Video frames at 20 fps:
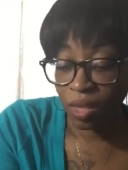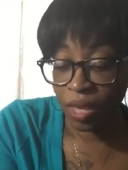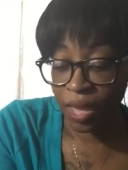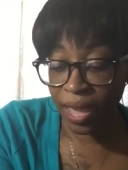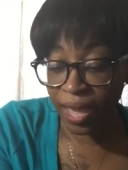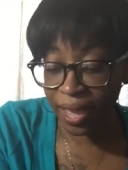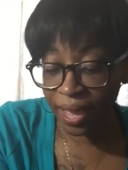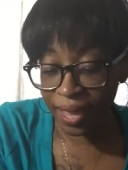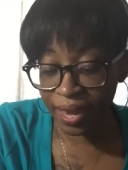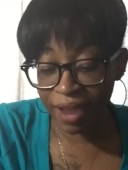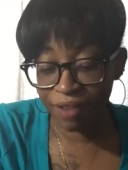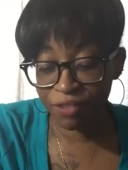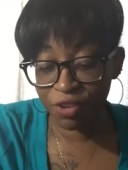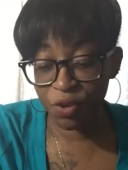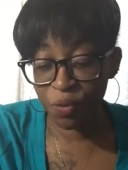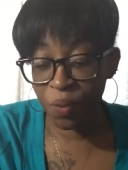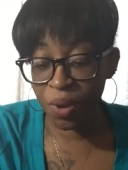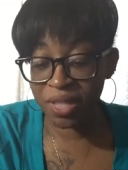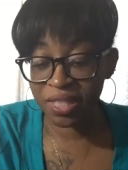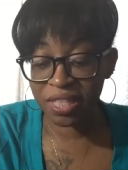And
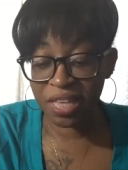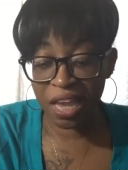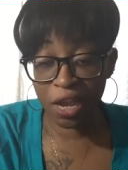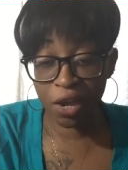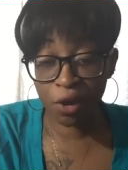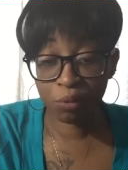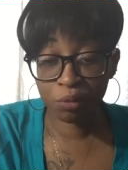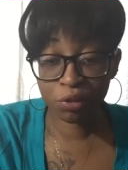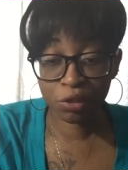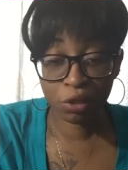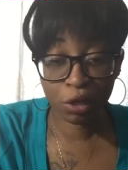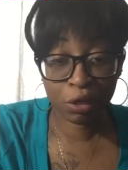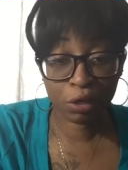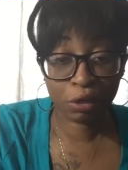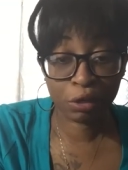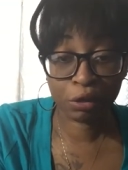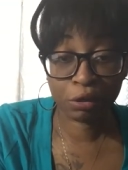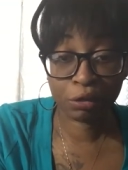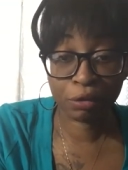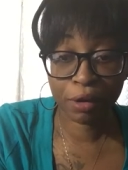everyone's hair was starting
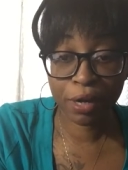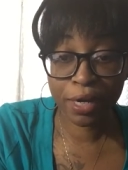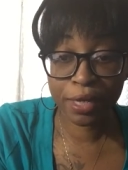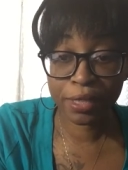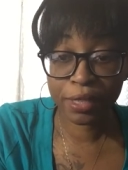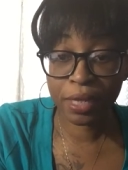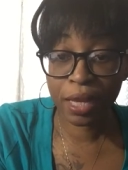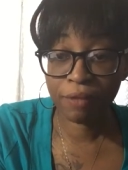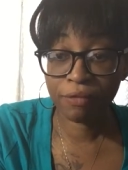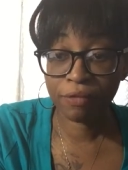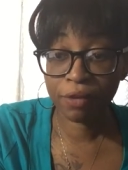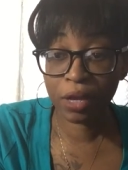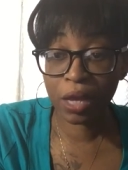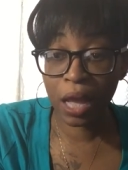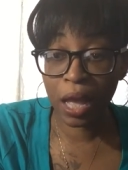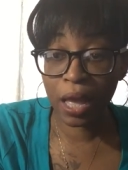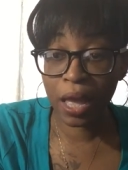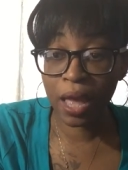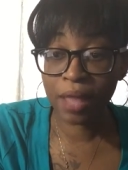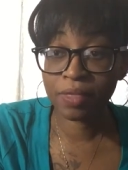to look crazy. I
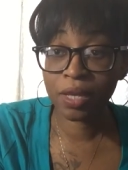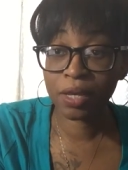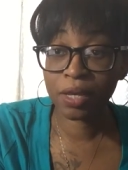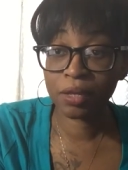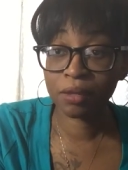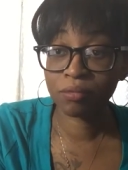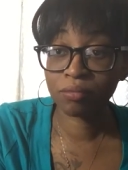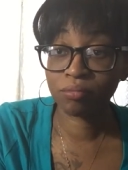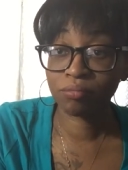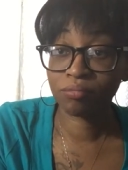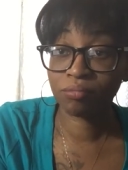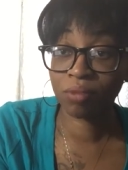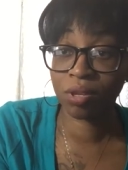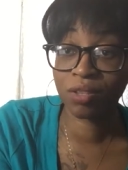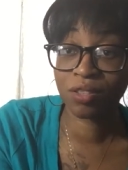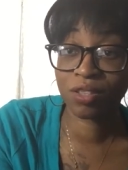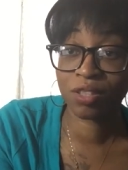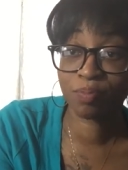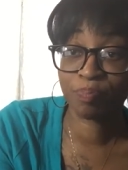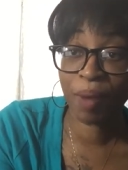forgot. I think
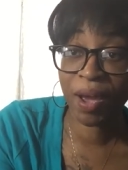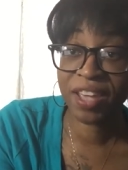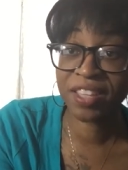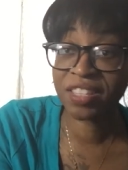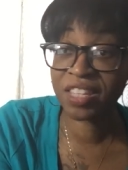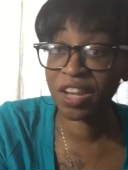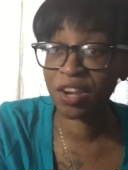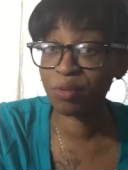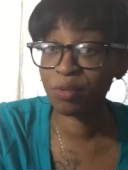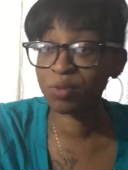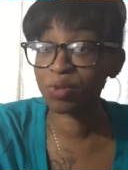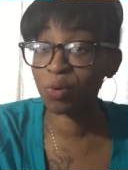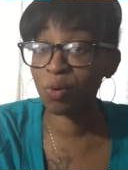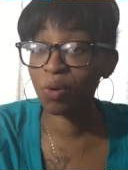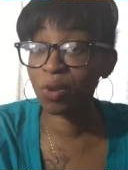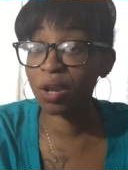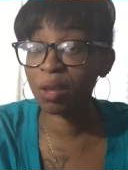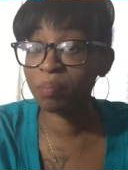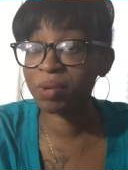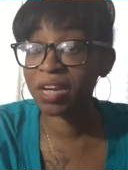Spice's hair was
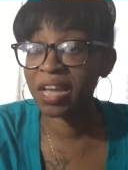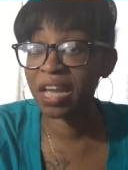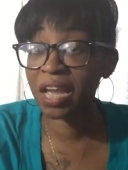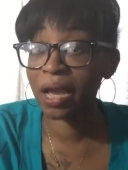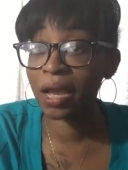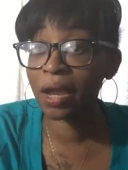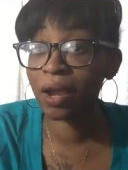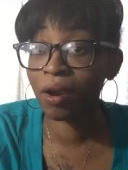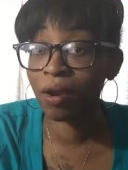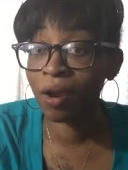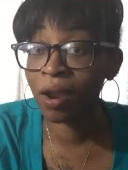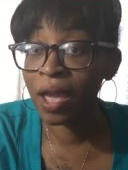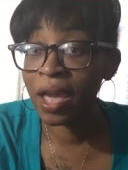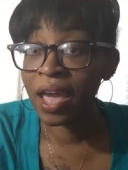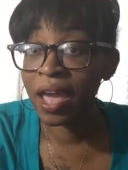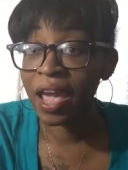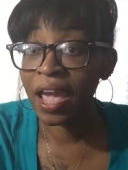all up in the air.